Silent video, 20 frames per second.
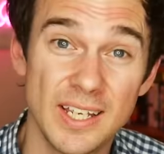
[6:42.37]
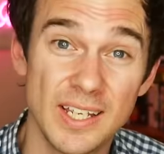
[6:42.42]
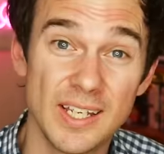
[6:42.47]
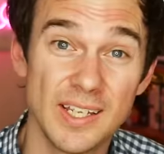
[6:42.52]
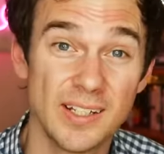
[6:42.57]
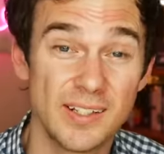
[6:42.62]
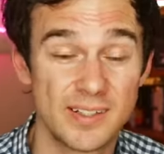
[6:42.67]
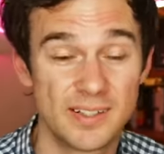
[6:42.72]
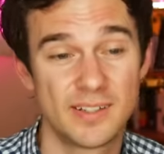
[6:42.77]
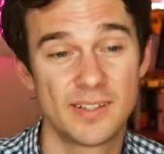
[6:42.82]

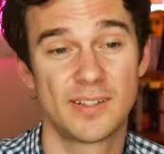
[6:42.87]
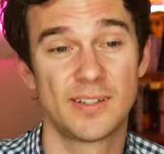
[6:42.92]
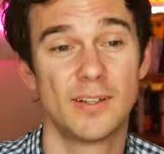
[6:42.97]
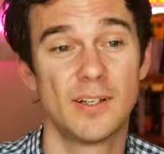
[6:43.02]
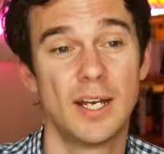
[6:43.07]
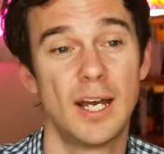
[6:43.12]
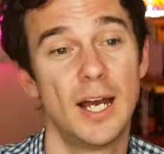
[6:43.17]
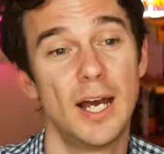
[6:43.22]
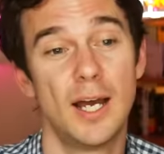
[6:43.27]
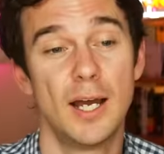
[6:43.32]
It's
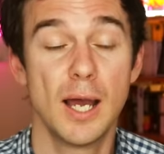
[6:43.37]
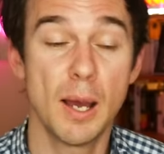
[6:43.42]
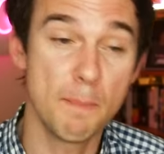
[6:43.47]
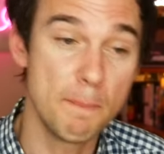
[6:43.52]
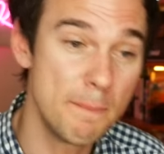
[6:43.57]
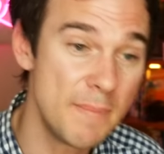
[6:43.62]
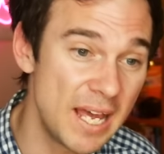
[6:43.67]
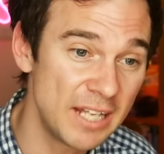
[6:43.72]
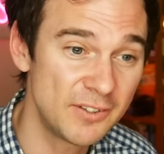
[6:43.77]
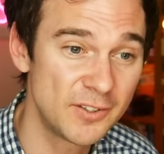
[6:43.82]
uh, a
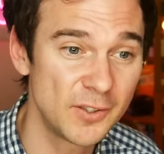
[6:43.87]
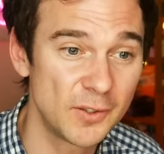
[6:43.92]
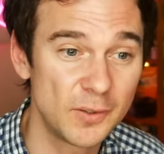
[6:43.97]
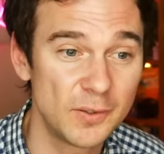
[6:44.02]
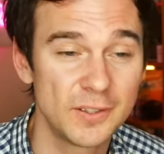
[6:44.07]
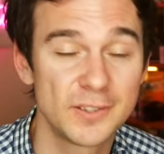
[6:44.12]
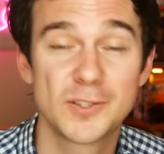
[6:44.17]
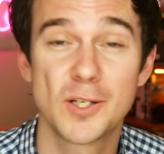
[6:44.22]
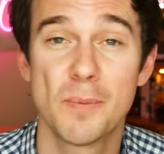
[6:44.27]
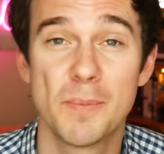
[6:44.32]

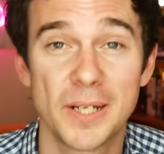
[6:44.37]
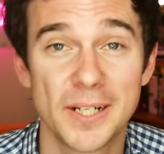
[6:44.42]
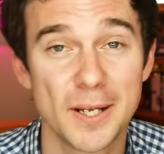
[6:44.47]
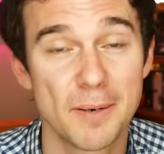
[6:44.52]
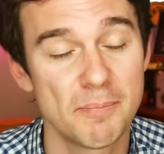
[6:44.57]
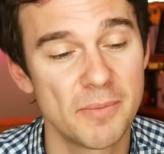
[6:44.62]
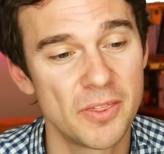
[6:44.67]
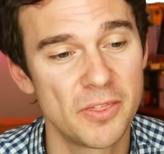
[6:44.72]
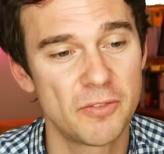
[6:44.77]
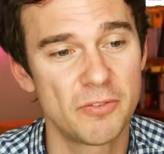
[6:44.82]
metal, atomic
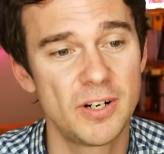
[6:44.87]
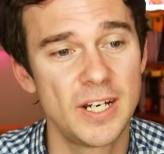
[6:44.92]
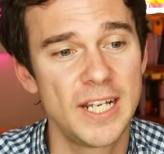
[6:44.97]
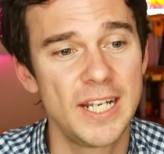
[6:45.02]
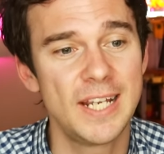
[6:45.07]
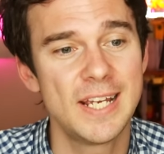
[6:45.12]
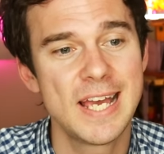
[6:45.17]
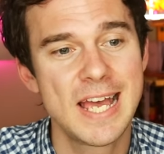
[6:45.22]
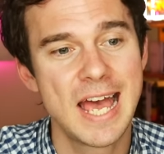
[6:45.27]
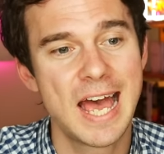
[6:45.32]
number
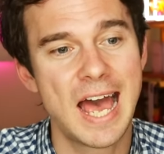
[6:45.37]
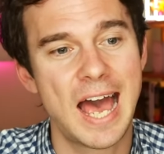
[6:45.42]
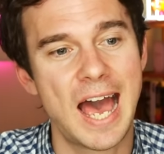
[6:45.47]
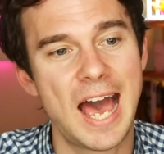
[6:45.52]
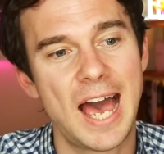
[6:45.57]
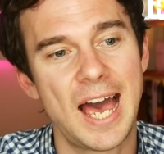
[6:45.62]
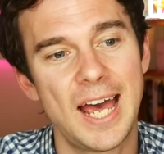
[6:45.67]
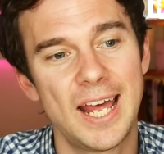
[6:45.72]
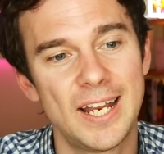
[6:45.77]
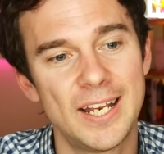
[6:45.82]
three,
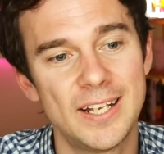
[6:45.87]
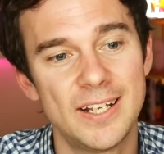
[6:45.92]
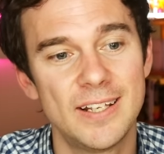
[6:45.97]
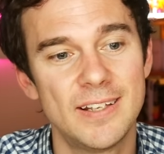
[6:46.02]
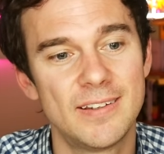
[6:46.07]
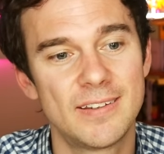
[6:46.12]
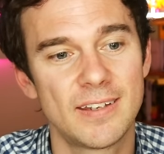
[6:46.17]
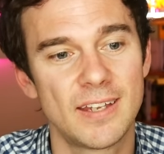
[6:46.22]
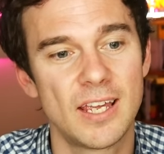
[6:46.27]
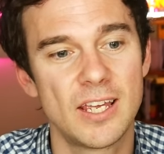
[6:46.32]

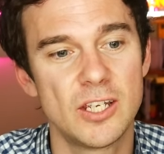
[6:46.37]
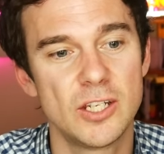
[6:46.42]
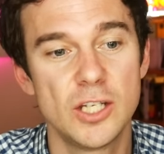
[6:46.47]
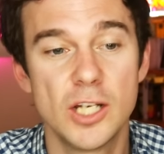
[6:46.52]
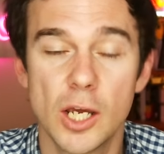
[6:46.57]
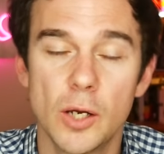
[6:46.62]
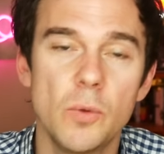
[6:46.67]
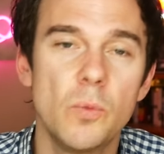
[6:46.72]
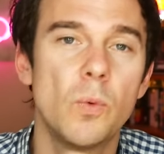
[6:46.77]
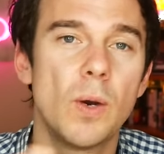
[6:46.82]
and you
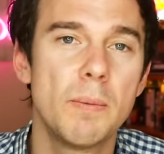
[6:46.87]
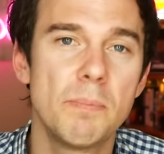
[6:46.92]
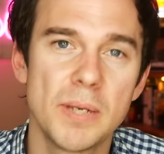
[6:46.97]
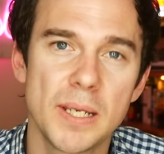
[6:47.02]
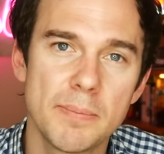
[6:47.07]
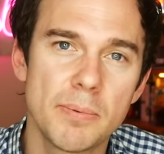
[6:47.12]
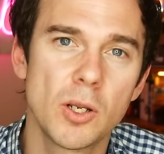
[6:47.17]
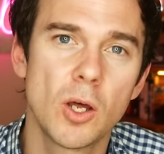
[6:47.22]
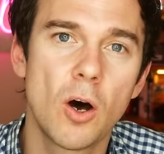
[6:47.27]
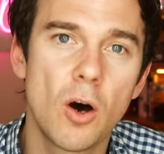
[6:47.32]
know, when
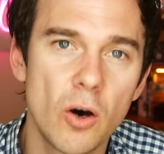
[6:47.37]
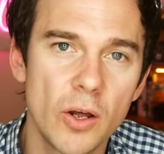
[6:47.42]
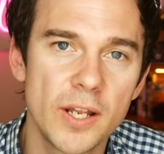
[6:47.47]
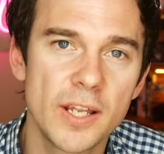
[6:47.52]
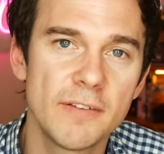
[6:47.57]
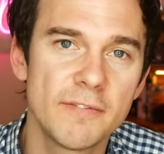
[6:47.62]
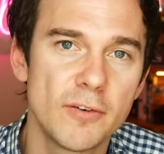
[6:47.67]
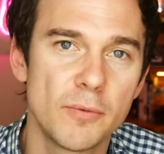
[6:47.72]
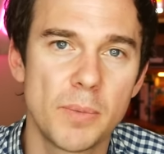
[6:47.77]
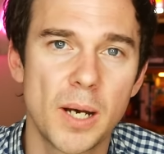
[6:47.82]
people are on
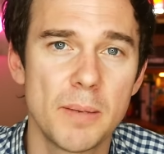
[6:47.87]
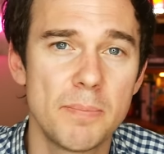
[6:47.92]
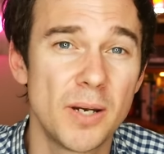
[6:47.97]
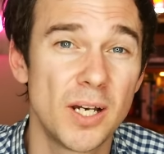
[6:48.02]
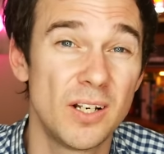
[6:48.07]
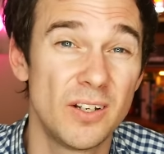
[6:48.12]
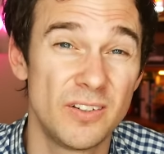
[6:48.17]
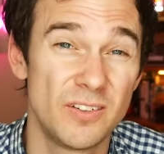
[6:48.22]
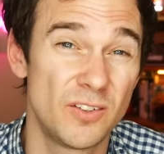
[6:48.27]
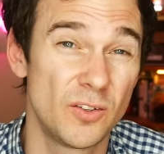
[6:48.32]
it for
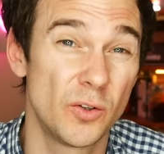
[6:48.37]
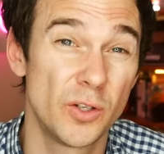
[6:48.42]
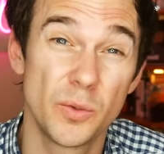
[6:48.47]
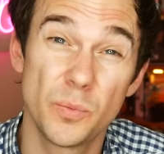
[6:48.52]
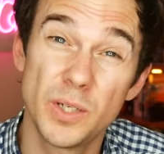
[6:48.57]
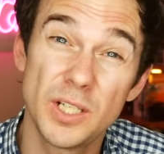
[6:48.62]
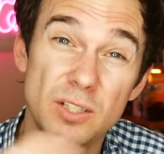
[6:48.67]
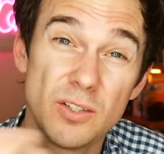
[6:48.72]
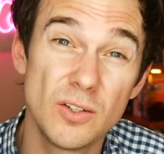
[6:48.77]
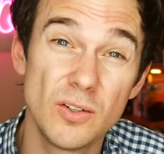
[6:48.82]
bipolar disorder,
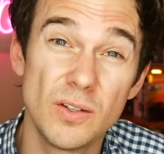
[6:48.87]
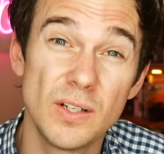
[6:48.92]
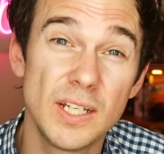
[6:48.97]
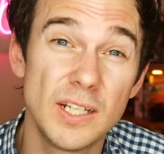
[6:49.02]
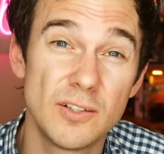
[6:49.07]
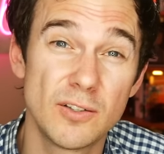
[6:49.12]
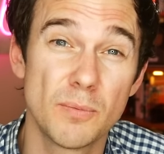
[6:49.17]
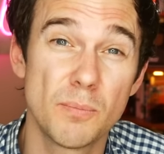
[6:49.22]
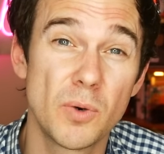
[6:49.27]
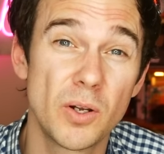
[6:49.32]
we do
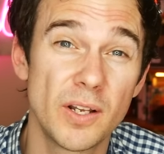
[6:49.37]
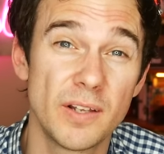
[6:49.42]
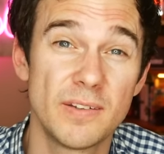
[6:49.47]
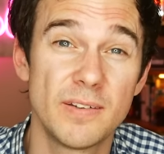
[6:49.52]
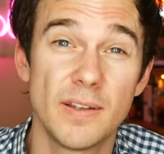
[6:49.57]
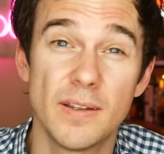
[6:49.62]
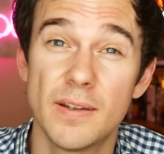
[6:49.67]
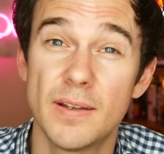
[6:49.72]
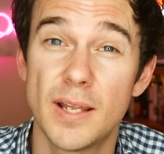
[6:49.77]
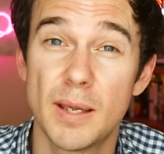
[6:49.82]
need to
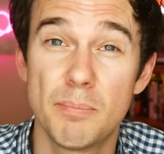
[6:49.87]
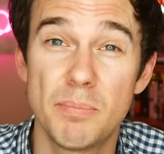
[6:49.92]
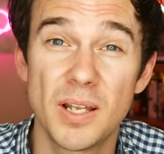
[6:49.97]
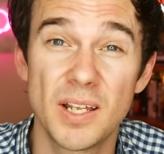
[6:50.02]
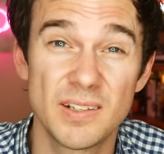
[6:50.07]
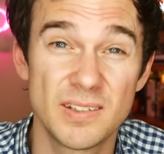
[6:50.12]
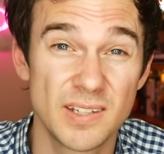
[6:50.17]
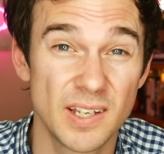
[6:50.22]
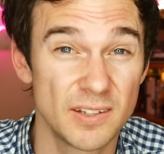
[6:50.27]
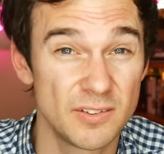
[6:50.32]
monitor their
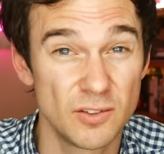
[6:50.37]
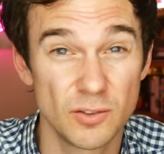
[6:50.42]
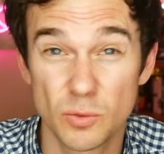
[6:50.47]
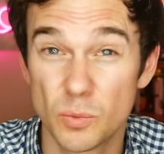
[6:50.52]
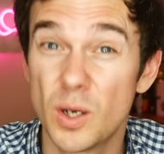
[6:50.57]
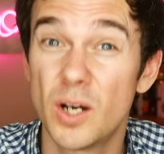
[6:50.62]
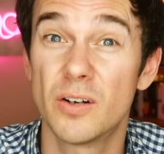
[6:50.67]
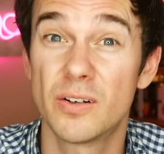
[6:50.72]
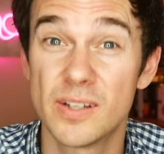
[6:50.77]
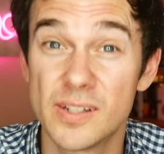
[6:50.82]
blood tests as
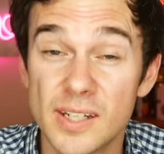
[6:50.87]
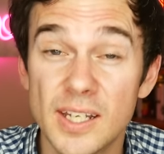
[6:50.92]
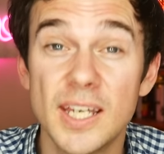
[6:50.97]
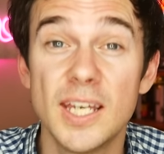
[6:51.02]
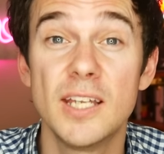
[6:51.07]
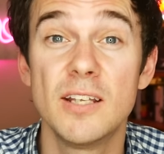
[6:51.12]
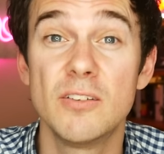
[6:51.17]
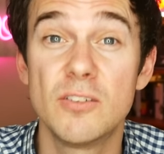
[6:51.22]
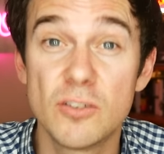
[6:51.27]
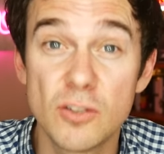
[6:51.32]
well because
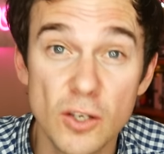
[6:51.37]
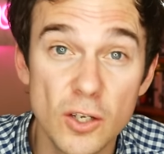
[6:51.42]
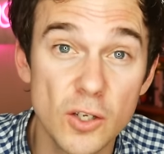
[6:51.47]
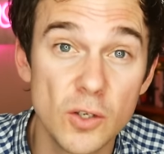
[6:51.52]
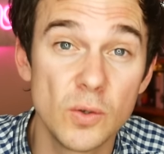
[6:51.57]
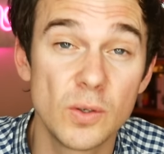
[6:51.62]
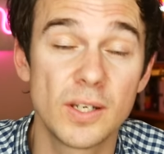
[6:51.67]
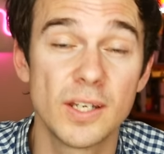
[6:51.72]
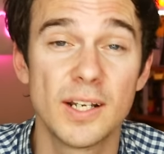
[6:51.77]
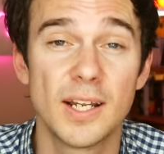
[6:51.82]
it
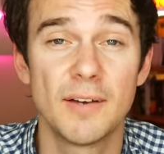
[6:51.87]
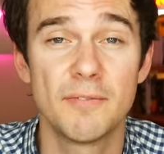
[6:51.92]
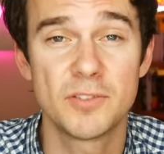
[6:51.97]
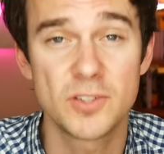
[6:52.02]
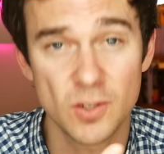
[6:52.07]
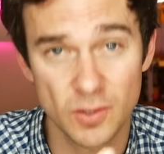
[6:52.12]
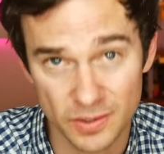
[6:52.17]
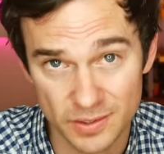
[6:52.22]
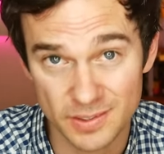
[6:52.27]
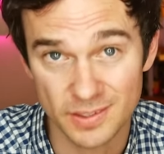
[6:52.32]
too can have
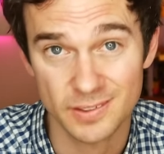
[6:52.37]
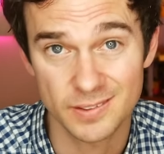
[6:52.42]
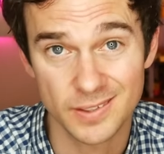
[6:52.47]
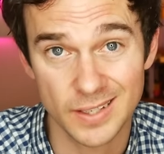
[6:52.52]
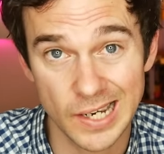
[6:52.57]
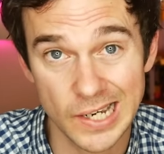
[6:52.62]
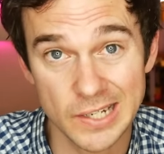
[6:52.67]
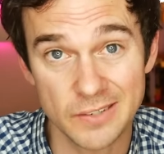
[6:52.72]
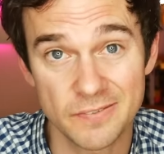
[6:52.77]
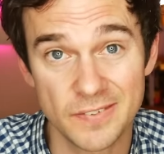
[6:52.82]
toxic
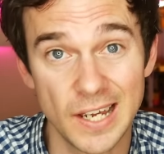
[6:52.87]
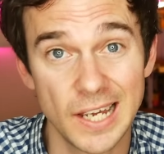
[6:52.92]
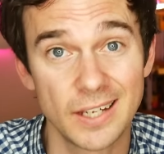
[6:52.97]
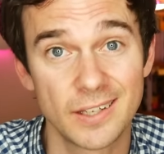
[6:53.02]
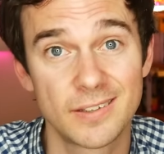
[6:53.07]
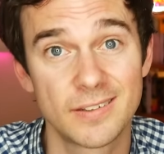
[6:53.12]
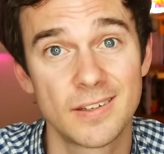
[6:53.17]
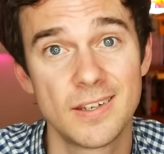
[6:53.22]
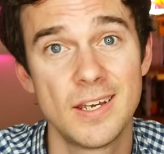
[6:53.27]
side effects.